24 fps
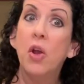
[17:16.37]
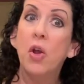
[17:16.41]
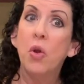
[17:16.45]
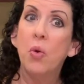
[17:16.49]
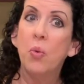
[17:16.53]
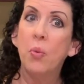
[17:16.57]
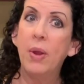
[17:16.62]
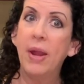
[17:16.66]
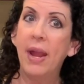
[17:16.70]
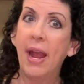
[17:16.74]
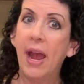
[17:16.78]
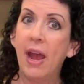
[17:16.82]

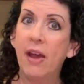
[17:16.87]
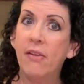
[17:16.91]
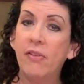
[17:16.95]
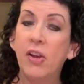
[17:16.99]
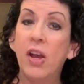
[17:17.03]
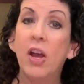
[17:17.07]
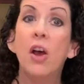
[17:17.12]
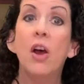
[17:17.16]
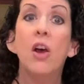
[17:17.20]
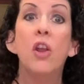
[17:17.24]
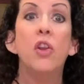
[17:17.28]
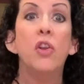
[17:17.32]
We have
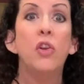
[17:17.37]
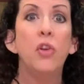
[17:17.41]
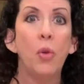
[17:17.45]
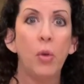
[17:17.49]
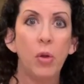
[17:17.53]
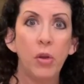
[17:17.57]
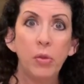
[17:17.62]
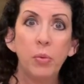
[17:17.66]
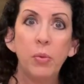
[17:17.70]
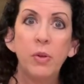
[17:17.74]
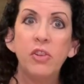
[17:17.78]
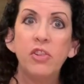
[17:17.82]

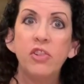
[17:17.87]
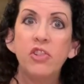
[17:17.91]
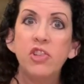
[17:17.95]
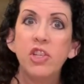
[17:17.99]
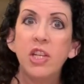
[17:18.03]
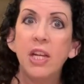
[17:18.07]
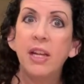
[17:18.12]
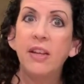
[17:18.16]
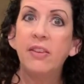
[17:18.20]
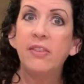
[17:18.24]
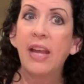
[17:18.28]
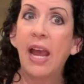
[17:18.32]
Northwoods
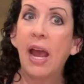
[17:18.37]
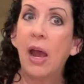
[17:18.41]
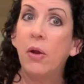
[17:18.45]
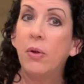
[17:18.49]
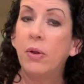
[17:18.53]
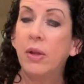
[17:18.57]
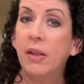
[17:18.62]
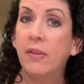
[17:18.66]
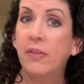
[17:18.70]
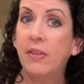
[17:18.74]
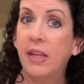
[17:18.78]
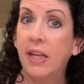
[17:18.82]
cheese
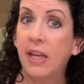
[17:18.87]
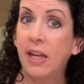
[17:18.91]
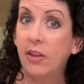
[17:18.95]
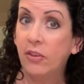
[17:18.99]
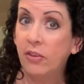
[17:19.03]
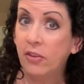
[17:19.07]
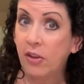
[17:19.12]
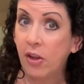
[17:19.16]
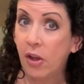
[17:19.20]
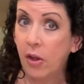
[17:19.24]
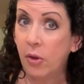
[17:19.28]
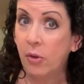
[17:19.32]
out in the
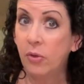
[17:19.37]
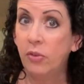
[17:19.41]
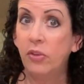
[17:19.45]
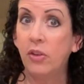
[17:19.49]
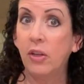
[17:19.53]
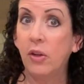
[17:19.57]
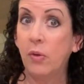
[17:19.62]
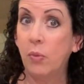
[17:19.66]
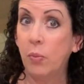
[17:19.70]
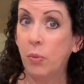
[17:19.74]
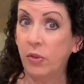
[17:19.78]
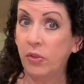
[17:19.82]
East Coast.
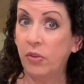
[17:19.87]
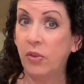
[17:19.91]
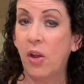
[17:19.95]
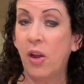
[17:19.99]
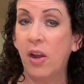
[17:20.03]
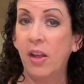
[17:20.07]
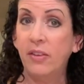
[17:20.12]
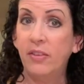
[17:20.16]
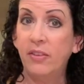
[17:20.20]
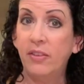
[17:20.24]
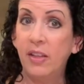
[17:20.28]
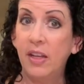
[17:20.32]
They're in
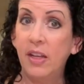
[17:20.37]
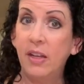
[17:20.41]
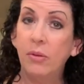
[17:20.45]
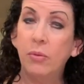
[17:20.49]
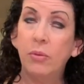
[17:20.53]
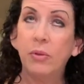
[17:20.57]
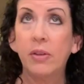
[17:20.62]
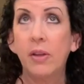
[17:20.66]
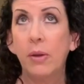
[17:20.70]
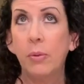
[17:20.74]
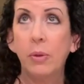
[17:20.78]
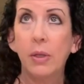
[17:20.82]
Wisconsin.
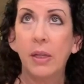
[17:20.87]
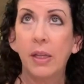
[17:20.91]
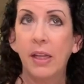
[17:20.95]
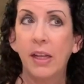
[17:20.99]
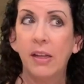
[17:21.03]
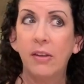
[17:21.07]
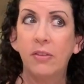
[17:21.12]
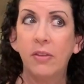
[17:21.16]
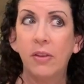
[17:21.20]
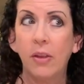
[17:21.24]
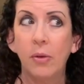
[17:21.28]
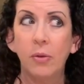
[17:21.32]
It's not really
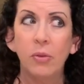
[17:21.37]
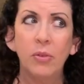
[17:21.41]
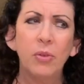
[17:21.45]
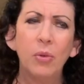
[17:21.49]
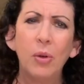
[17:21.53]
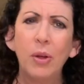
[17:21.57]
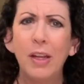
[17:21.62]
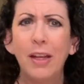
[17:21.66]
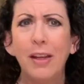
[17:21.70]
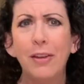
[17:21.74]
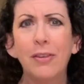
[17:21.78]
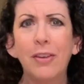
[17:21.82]
East Coast,
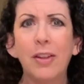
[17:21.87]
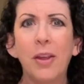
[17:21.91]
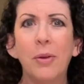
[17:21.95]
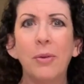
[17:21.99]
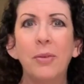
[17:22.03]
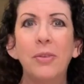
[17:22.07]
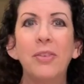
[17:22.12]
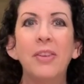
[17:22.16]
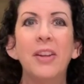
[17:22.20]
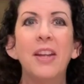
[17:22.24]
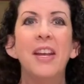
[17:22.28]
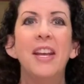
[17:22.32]
sort of East
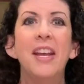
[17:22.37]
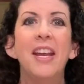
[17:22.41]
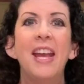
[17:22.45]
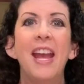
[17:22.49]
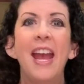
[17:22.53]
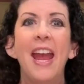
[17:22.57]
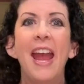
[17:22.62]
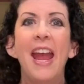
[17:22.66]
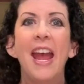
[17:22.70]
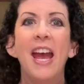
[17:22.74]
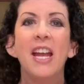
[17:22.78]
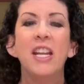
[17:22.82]
Coast.
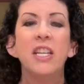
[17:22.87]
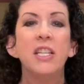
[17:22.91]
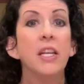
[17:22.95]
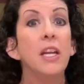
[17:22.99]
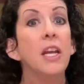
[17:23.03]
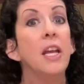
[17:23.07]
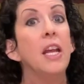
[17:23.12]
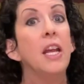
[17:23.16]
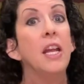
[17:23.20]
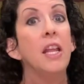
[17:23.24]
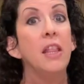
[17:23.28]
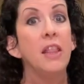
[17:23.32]
And
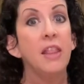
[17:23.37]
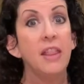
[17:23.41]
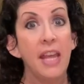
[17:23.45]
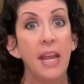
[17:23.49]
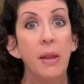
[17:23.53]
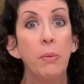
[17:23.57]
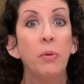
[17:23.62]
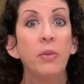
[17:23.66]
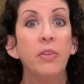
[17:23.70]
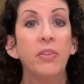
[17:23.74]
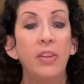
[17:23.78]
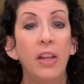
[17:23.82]
they
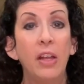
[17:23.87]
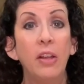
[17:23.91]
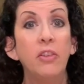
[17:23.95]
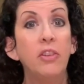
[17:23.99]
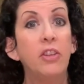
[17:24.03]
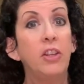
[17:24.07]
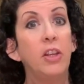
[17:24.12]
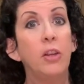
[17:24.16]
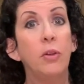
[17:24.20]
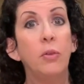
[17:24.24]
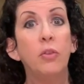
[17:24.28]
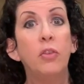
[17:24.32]
will sell
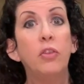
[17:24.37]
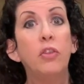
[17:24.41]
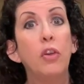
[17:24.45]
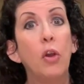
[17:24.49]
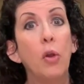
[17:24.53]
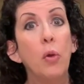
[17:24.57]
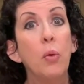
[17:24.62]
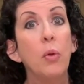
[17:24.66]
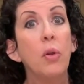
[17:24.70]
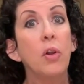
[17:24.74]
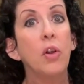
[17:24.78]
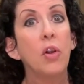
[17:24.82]
to you.
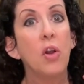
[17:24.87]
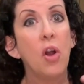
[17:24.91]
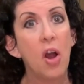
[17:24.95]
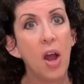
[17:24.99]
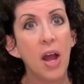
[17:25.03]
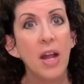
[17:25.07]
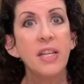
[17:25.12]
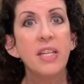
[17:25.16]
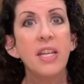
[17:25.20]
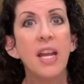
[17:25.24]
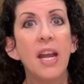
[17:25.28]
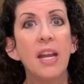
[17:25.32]
So
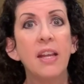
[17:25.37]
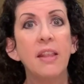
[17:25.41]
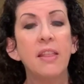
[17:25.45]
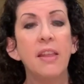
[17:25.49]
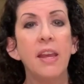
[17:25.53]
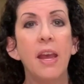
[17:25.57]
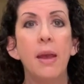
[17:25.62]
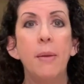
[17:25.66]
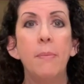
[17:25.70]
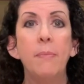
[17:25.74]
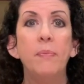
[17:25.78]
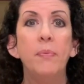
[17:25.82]
contact
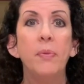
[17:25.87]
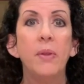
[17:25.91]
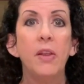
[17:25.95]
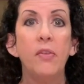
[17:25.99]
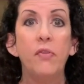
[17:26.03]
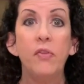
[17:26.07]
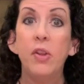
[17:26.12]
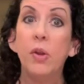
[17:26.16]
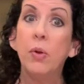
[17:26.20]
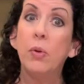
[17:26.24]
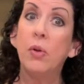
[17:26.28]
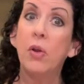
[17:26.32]
them
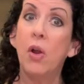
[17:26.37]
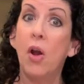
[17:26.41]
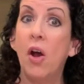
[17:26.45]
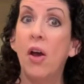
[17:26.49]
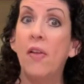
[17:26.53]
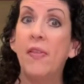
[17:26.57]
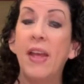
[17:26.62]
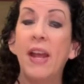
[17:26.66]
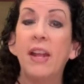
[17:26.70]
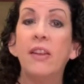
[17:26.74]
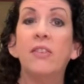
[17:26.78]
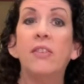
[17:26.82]
if you're
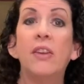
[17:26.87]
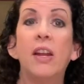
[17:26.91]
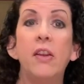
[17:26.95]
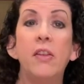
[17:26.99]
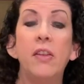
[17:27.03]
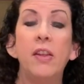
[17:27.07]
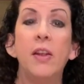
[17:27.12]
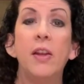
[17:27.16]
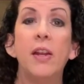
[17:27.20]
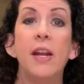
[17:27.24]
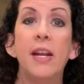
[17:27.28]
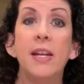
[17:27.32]
on that side of
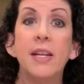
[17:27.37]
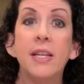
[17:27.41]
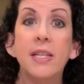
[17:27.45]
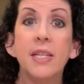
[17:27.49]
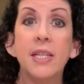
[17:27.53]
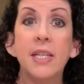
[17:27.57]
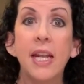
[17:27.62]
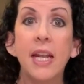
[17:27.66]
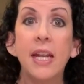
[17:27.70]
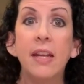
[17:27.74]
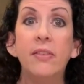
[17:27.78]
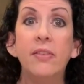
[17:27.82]
the United
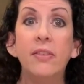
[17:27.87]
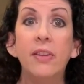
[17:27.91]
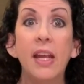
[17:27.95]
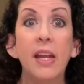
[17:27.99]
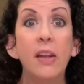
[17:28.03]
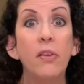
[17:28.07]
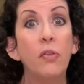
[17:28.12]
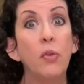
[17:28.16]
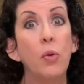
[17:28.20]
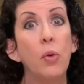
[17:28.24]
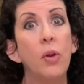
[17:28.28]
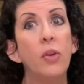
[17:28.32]
States.
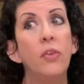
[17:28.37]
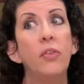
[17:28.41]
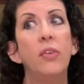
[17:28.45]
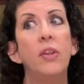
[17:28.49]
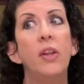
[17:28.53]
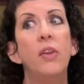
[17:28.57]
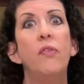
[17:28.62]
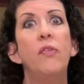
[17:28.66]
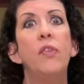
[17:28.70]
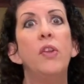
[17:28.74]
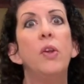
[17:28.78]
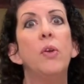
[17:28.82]
And of course,
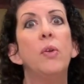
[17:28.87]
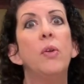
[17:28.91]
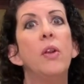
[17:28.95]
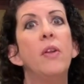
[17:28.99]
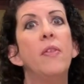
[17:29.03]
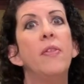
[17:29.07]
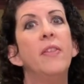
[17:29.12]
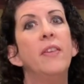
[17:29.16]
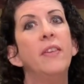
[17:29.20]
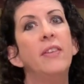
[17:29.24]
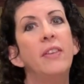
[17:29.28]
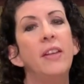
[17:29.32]
if you're
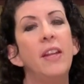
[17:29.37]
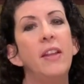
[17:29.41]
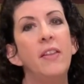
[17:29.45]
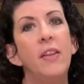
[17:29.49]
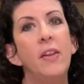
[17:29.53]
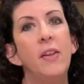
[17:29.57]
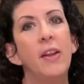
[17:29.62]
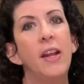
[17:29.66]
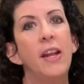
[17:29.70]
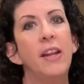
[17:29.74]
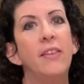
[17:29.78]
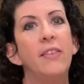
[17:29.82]
on this side of the
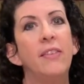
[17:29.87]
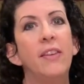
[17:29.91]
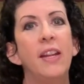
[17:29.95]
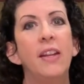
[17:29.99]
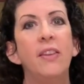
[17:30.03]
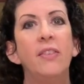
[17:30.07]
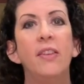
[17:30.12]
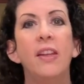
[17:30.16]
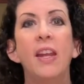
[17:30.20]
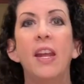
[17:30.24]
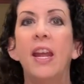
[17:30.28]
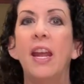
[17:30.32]
United
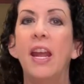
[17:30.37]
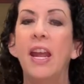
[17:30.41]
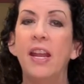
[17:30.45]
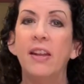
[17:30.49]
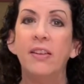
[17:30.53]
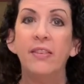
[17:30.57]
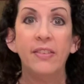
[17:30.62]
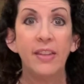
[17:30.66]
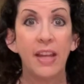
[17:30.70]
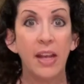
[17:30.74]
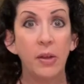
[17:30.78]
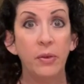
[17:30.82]
States
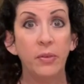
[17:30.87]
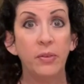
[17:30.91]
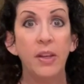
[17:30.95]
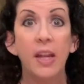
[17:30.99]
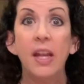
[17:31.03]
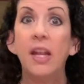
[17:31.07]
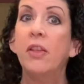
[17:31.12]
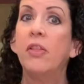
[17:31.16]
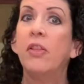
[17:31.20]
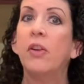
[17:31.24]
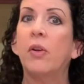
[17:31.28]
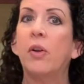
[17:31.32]
in San
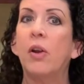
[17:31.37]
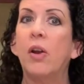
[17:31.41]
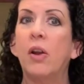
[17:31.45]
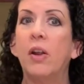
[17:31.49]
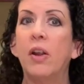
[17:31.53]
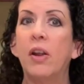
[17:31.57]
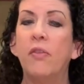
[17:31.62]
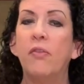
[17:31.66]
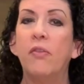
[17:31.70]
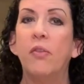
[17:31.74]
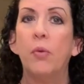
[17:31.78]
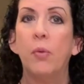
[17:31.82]
Jose, there
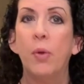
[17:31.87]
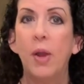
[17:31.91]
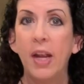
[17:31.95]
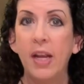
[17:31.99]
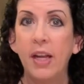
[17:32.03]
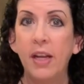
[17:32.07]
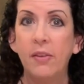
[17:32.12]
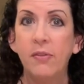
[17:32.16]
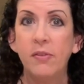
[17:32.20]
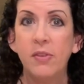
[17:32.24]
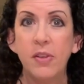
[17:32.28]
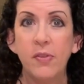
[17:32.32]
are a
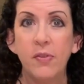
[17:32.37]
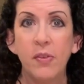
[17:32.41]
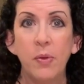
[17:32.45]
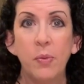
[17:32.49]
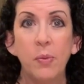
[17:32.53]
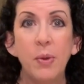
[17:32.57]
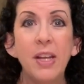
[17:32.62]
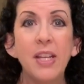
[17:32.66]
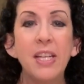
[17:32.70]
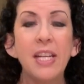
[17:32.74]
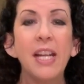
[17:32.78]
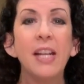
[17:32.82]
variety of different
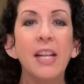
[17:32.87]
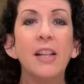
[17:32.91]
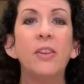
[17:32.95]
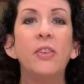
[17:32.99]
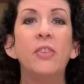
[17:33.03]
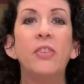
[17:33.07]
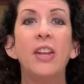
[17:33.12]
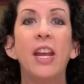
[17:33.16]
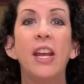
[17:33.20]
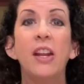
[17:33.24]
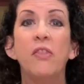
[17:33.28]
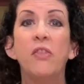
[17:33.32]
retailers.
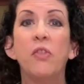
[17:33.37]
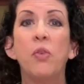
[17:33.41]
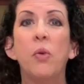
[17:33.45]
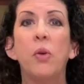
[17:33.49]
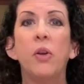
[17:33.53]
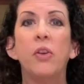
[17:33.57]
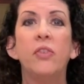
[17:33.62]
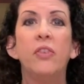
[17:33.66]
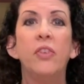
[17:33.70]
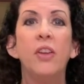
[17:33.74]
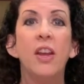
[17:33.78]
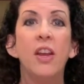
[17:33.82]
And of
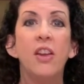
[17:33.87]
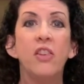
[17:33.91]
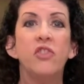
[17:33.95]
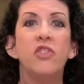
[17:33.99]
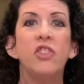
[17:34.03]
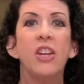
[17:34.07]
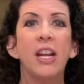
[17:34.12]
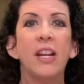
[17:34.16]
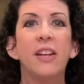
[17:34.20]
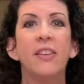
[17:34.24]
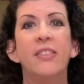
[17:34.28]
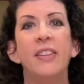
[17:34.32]
course,
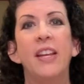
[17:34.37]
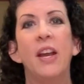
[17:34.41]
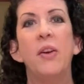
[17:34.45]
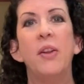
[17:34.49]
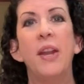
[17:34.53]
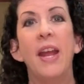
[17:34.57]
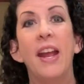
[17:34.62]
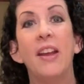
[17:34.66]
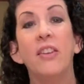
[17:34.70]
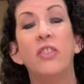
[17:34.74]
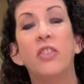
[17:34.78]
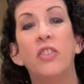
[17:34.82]
check us out
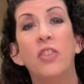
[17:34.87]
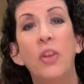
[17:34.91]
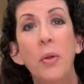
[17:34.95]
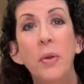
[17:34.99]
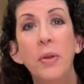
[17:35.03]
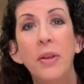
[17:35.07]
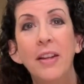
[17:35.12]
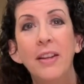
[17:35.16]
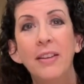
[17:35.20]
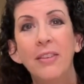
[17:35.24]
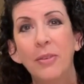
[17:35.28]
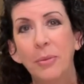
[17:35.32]
at
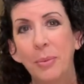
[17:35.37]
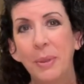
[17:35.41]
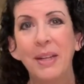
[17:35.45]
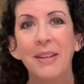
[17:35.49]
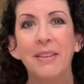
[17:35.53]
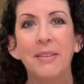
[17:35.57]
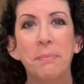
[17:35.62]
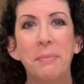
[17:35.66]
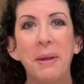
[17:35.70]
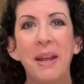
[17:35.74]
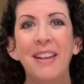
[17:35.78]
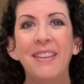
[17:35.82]

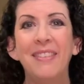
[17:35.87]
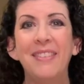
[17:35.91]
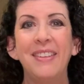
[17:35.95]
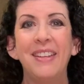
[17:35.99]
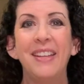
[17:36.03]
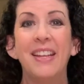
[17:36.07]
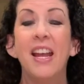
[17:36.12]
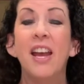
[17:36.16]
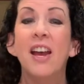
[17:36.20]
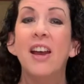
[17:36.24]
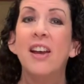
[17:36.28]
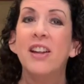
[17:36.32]

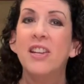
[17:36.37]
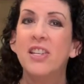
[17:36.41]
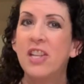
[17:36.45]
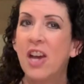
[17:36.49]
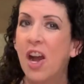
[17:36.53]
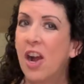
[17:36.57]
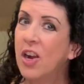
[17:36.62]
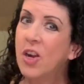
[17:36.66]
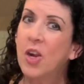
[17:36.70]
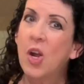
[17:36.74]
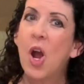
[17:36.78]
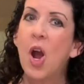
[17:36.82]

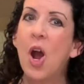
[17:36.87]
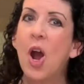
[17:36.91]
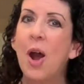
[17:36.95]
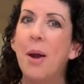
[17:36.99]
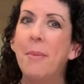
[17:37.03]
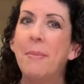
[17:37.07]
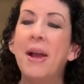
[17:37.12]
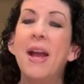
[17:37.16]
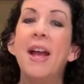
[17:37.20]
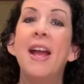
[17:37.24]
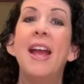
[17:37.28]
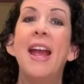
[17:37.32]

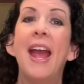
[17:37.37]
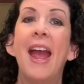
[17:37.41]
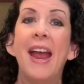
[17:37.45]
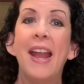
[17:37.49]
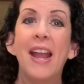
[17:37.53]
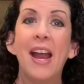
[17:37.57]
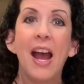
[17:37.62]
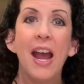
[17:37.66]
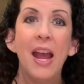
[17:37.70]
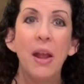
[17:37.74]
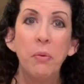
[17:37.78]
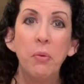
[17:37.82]
sonyasweetspicy.com, and
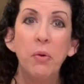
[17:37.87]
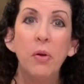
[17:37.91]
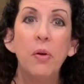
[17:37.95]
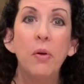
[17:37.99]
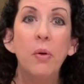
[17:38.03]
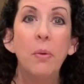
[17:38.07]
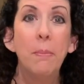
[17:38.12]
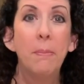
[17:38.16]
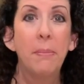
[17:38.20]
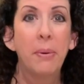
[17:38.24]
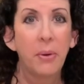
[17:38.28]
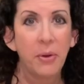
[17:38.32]
I
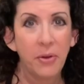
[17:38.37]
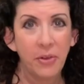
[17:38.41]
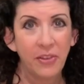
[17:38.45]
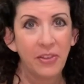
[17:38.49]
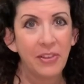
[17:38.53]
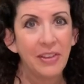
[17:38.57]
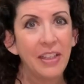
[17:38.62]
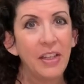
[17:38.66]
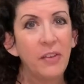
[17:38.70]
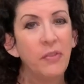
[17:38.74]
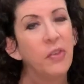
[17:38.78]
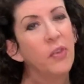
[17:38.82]
will
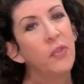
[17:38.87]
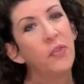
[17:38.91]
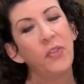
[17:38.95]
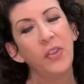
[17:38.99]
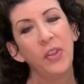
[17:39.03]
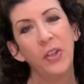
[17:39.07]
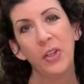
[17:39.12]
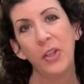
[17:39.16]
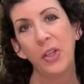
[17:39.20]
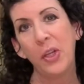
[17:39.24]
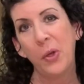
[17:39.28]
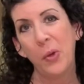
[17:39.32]
personally
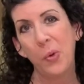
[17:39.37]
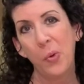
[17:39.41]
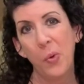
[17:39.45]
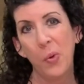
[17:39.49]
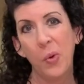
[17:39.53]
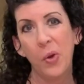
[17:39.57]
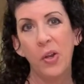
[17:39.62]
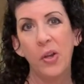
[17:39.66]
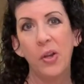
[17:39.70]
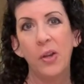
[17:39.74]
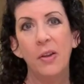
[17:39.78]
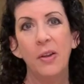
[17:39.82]
fulfill your
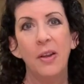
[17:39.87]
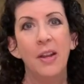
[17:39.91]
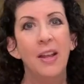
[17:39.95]
order.